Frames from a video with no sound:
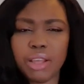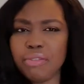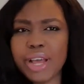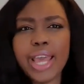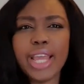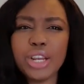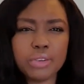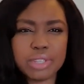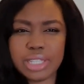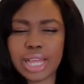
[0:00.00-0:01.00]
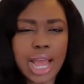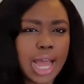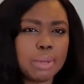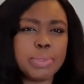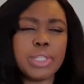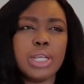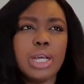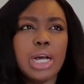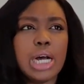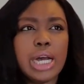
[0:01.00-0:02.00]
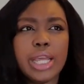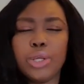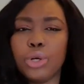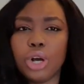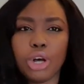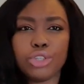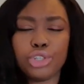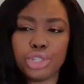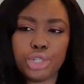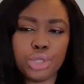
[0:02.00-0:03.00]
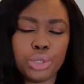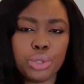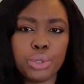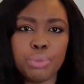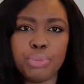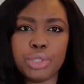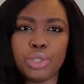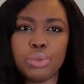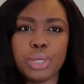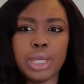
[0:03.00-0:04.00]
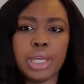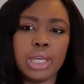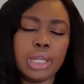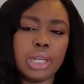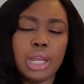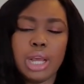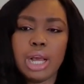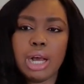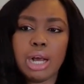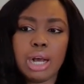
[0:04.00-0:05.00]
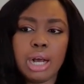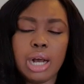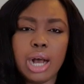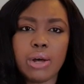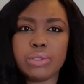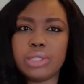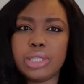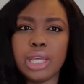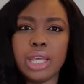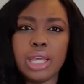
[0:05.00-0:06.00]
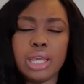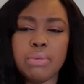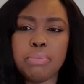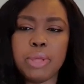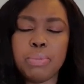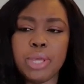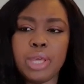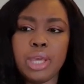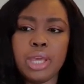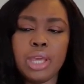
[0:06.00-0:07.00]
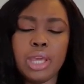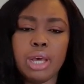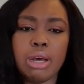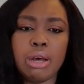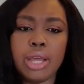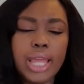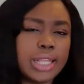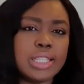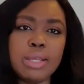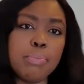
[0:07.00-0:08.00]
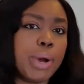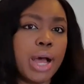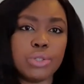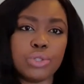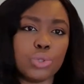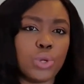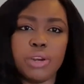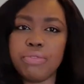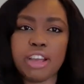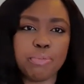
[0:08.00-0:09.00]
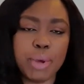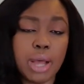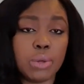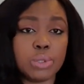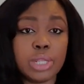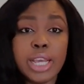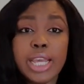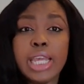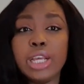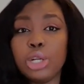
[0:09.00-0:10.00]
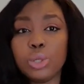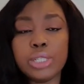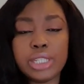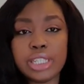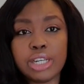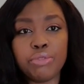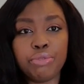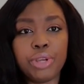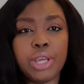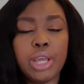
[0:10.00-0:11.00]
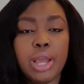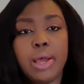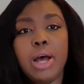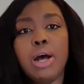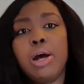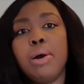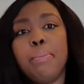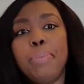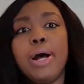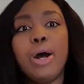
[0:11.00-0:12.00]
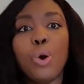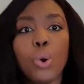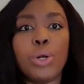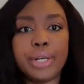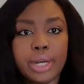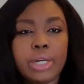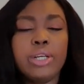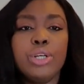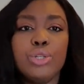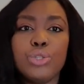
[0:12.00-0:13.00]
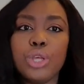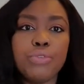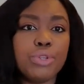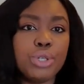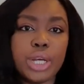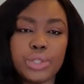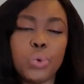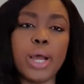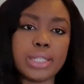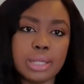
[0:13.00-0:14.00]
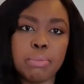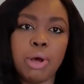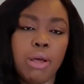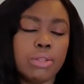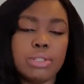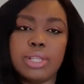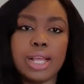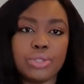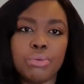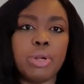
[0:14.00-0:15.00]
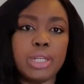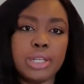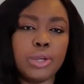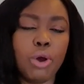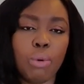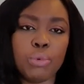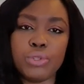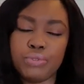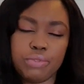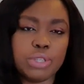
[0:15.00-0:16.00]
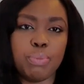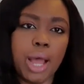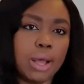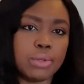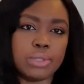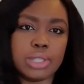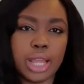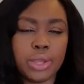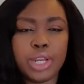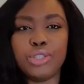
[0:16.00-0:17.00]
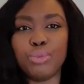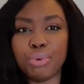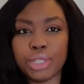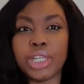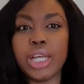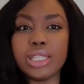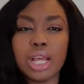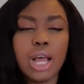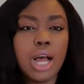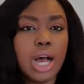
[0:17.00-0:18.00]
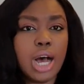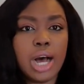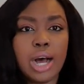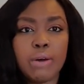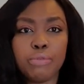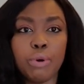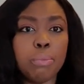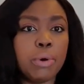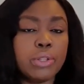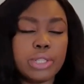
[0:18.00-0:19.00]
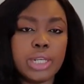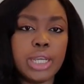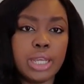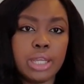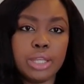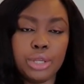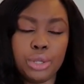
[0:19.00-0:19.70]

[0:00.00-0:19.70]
any of these apps, it could cost you between I would say maybe £18 to £25, including delivery per order. So if you do that twice a month, that's already almost £50 that you need to budget for monthly